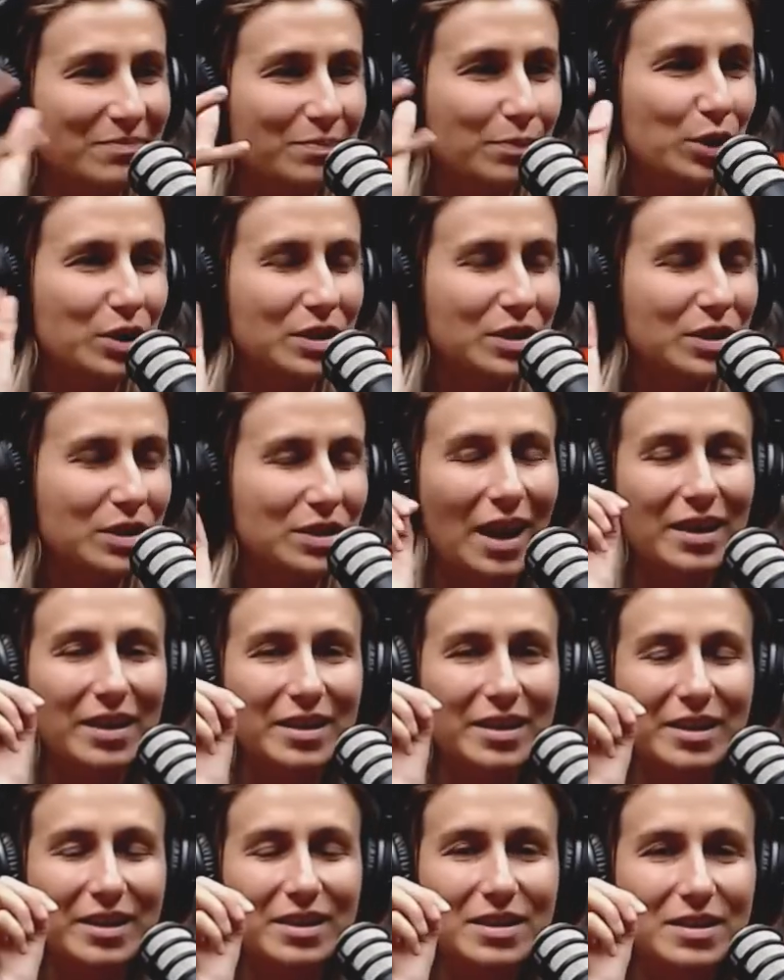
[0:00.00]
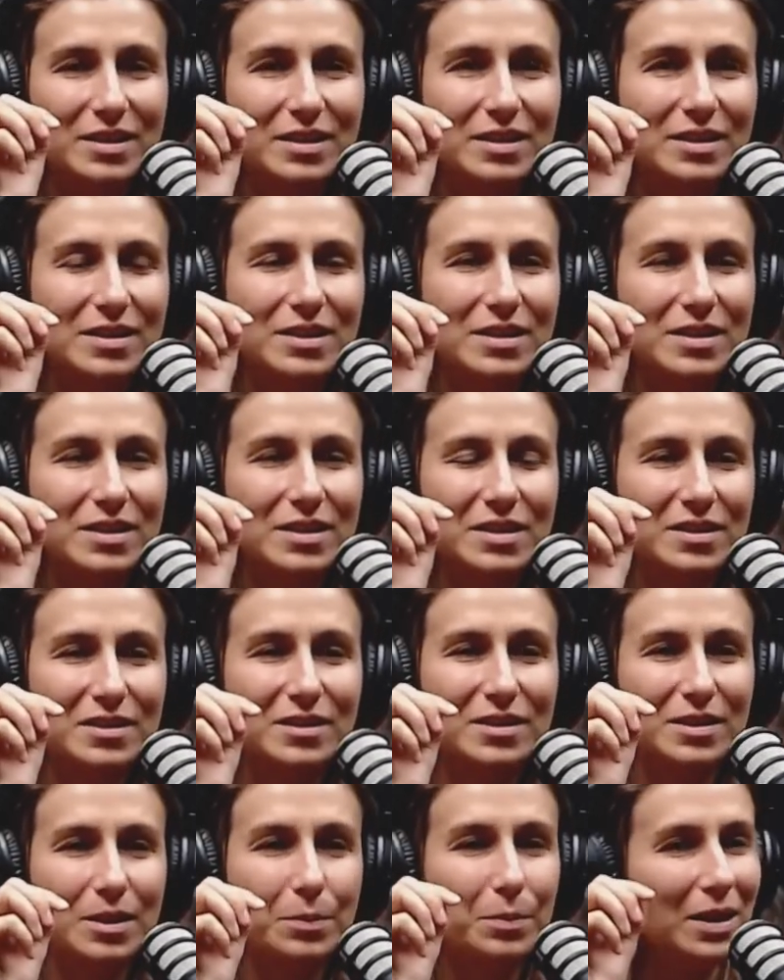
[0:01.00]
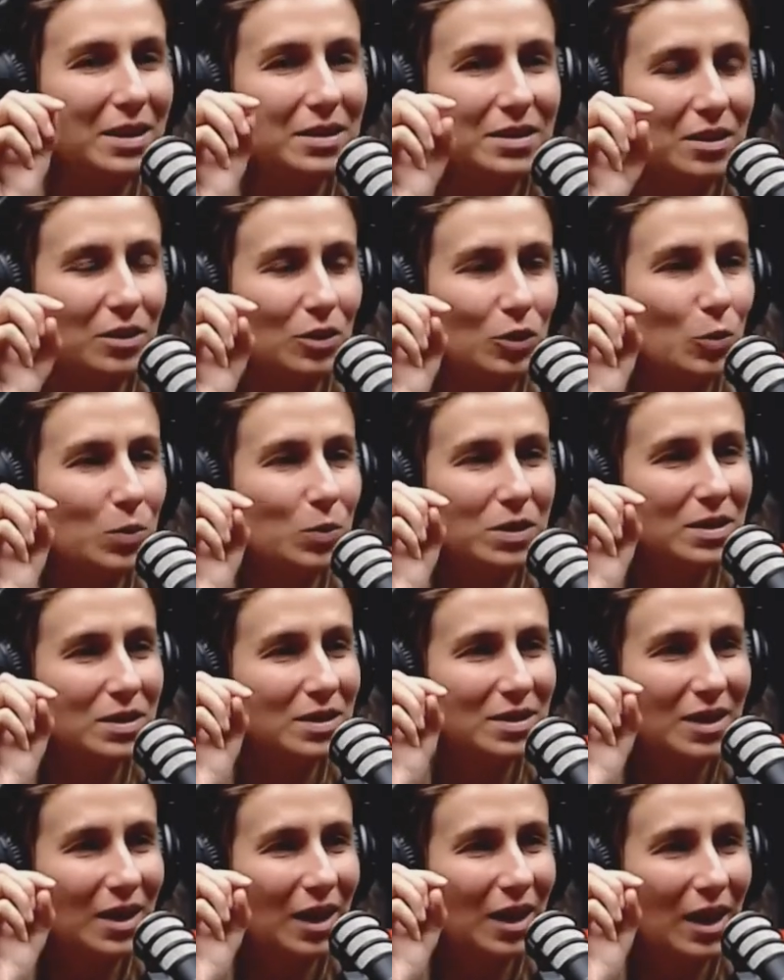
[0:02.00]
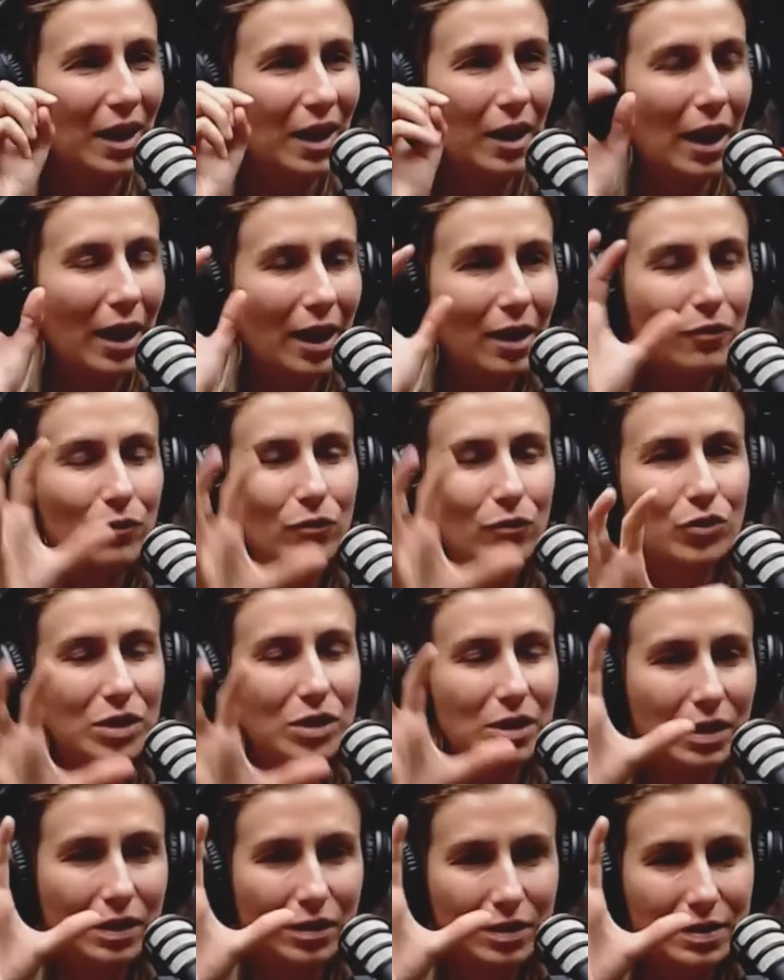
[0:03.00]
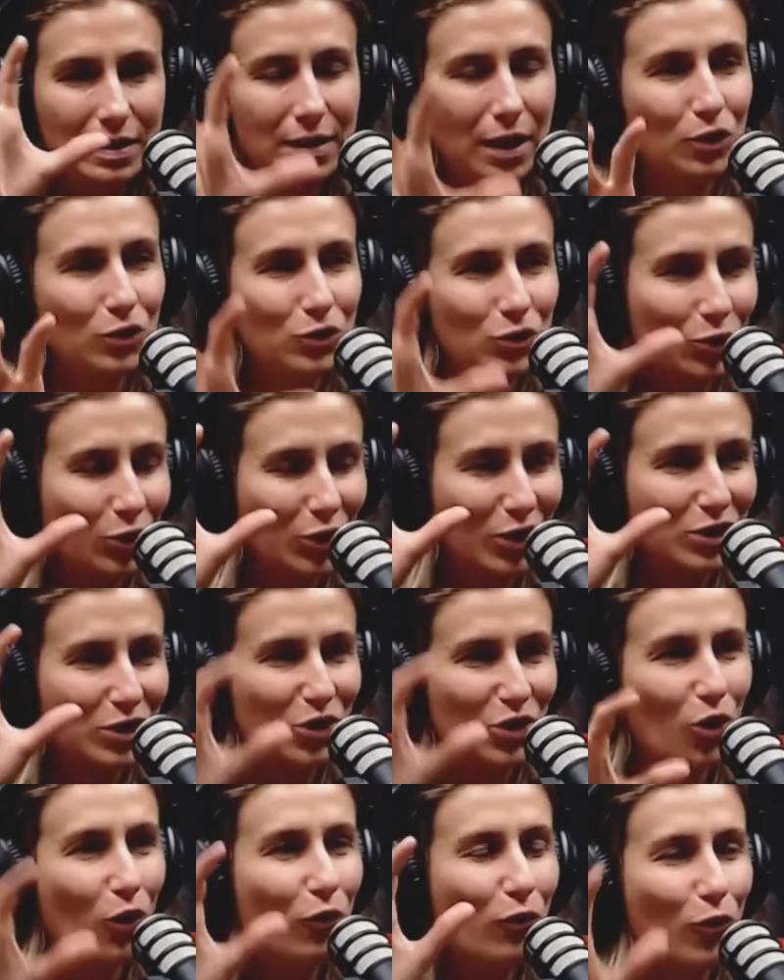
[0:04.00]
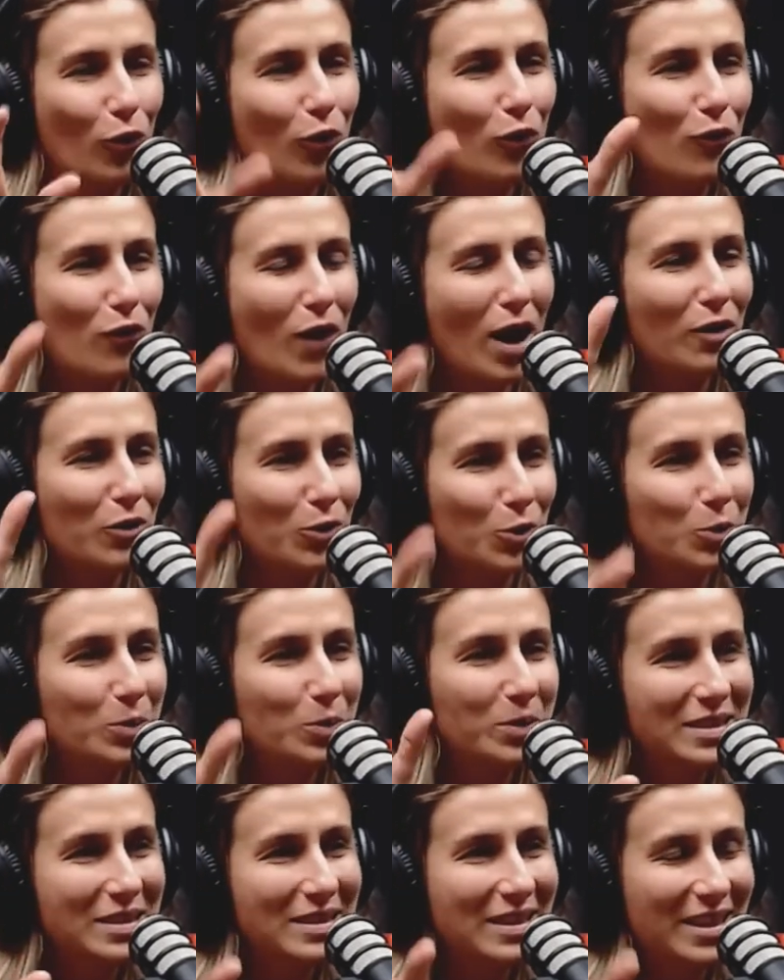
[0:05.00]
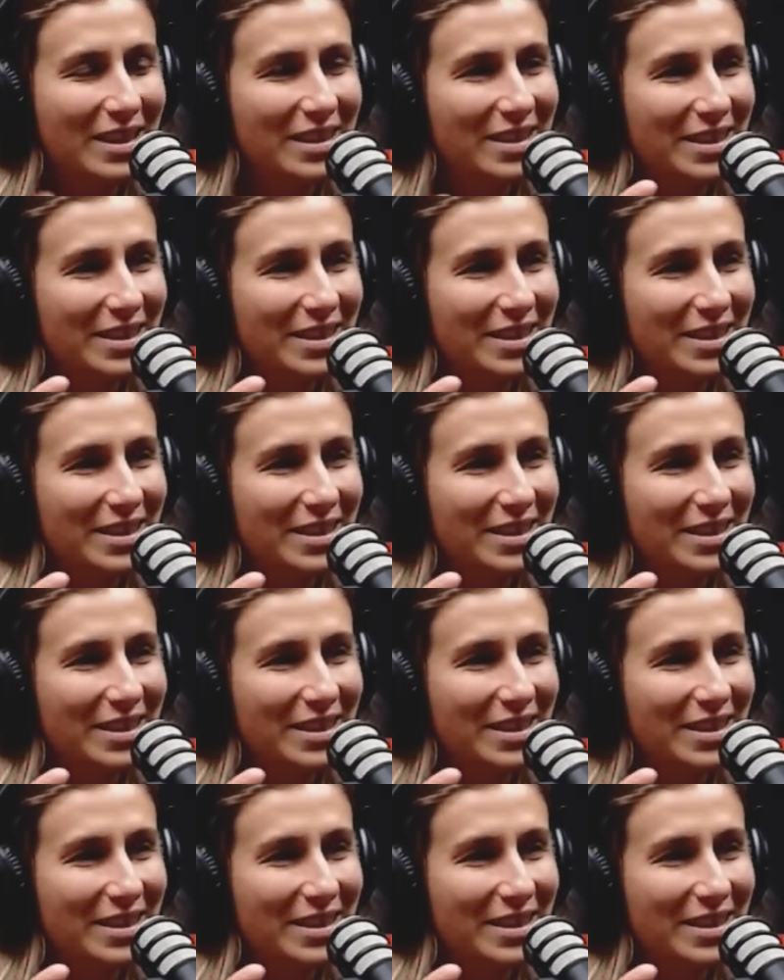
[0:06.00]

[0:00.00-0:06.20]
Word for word: personalities. This is it's amazing humans. Like every century has got four or five humans like